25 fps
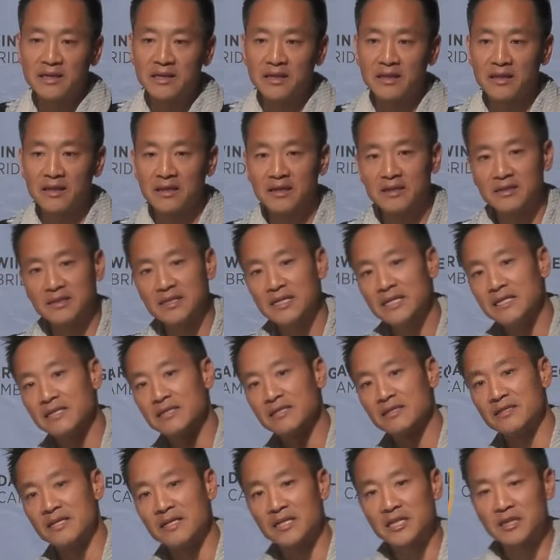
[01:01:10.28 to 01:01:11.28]
to the
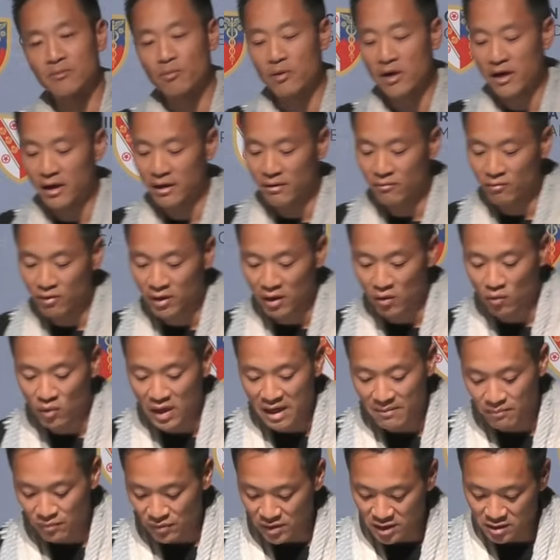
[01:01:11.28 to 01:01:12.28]
diseases that spread and really
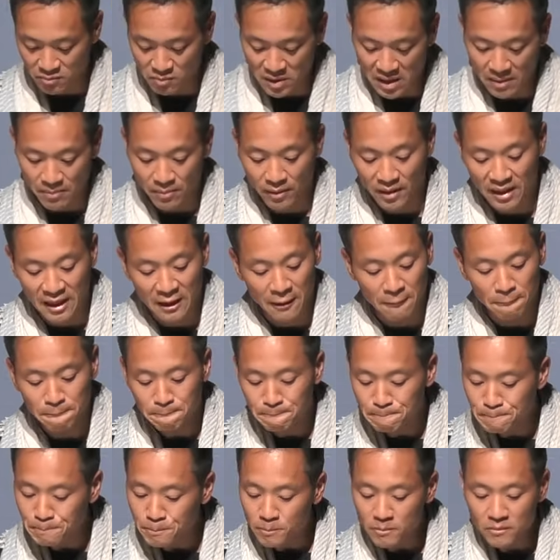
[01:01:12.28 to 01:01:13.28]
wiped these people out
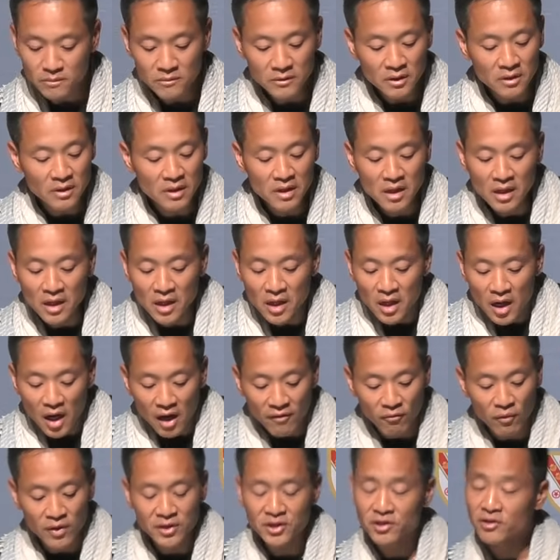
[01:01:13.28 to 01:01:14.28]
of
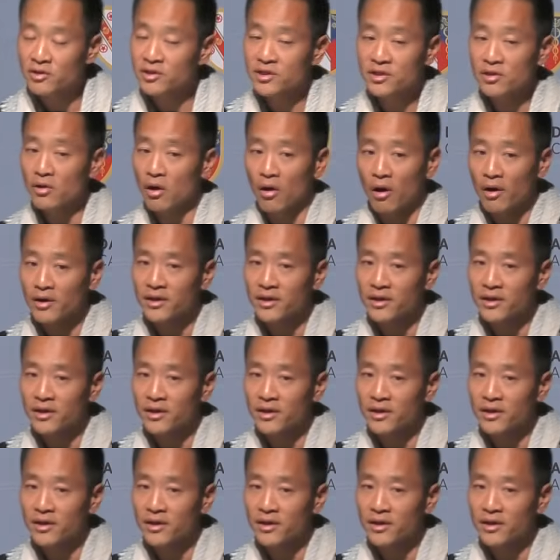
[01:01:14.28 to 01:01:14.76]
which there still are